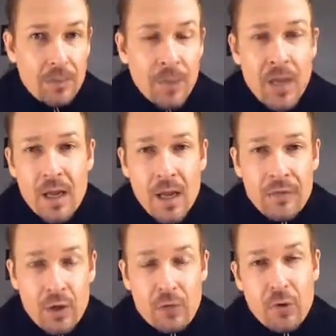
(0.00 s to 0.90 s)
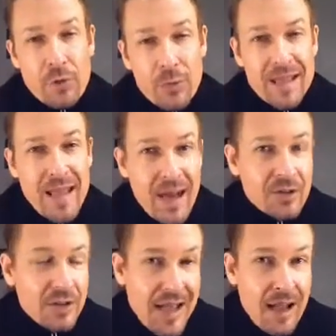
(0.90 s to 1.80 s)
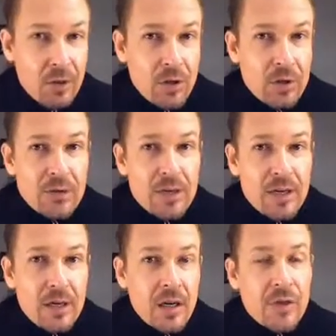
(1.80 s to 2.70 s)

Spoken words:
I've got over 3,000 downloads there.